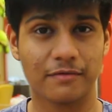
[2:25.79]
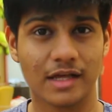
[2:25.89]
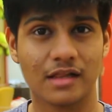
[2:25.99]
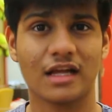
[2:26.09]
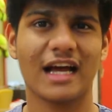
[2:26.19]

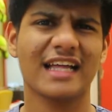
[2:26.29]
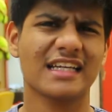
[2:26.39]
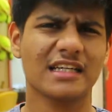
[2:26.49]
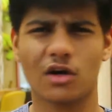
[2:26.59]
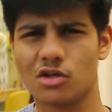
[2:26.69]
well
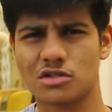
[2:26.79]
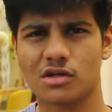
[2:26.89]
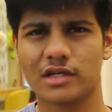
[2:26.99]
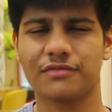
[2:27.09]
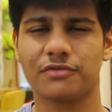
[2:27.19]
and I also
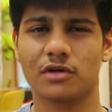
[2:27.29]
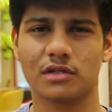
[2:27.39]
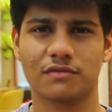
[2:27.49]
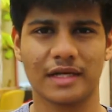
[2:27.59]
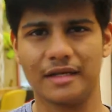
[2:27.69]
got it for
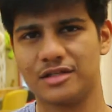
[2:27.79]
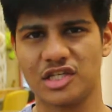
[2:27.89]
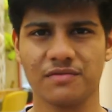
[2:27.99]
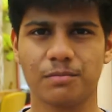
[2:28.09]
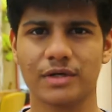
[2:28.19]
a very
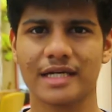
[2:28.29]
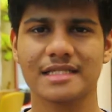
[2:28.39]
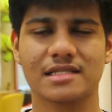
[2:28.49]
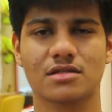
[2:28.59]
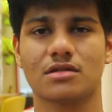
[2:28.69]
cheap
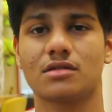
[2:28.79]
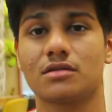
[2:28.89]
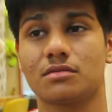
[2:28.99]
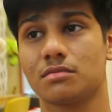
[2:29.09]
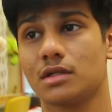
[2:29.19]
price,
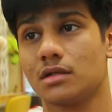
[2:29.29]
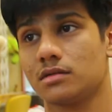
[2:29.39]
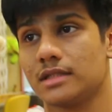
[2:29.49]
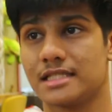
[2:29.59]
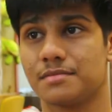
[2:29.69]
so
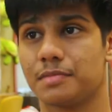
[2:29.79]
that's a